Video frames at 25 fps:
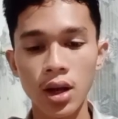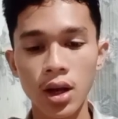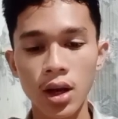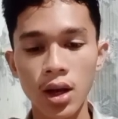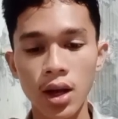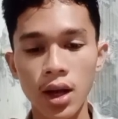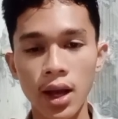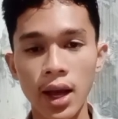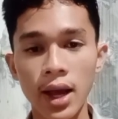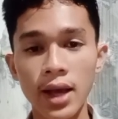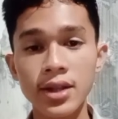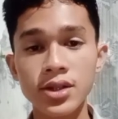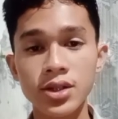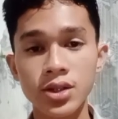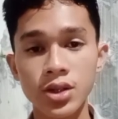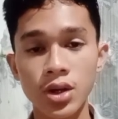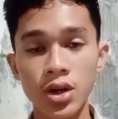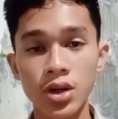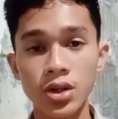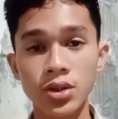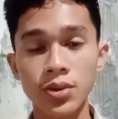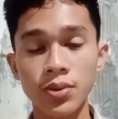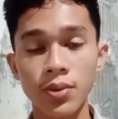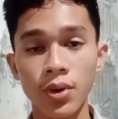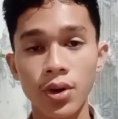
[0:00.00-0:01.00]
and search
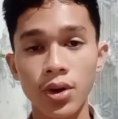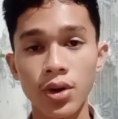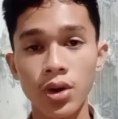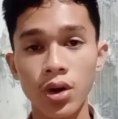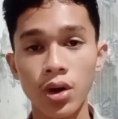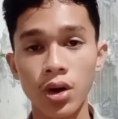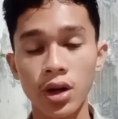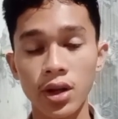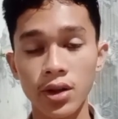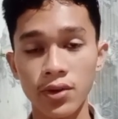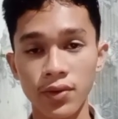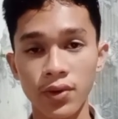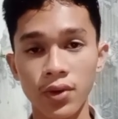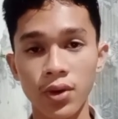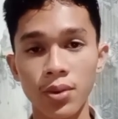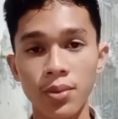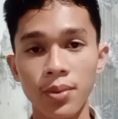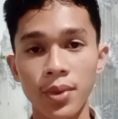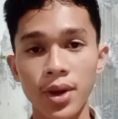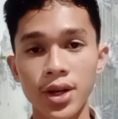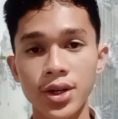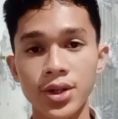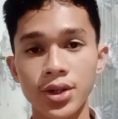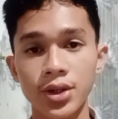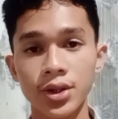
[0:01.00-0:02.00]
for your
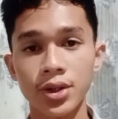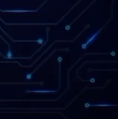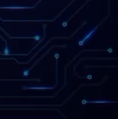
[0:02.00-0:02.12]
information.